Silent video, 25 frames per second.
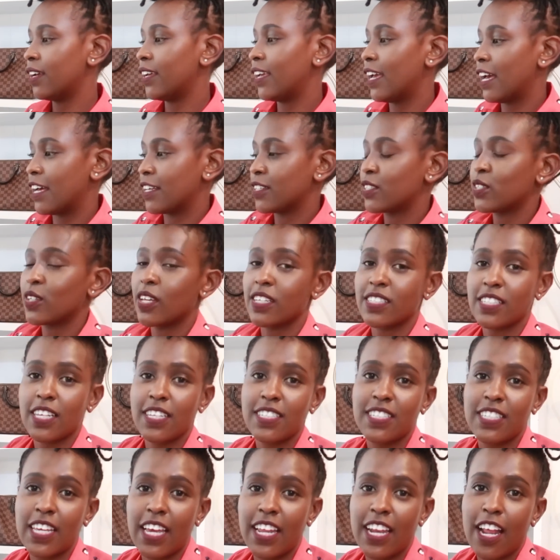Yeah, so as
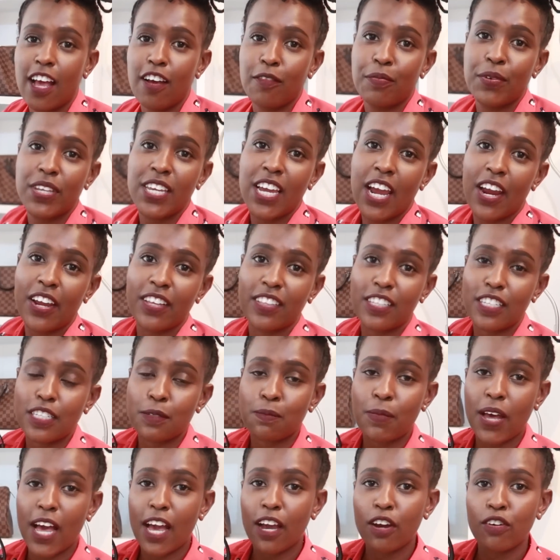I said, I've been carrying this
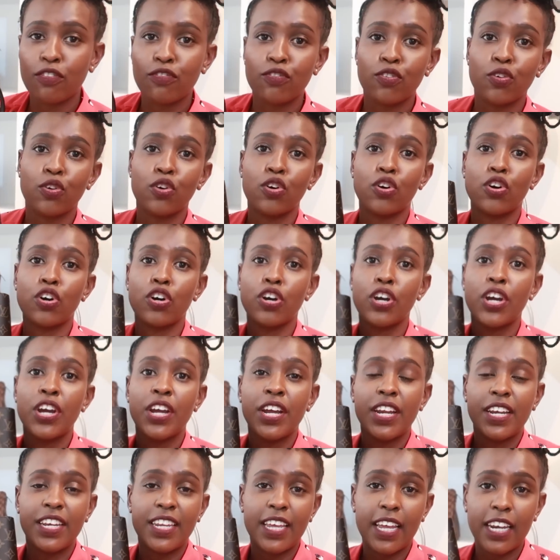bag for
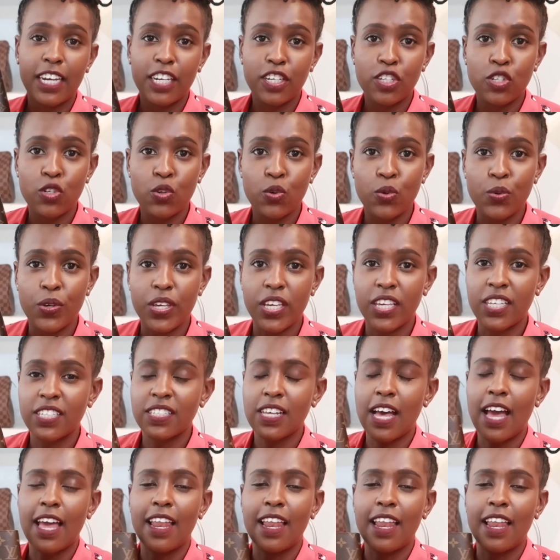nearly 2 weeks.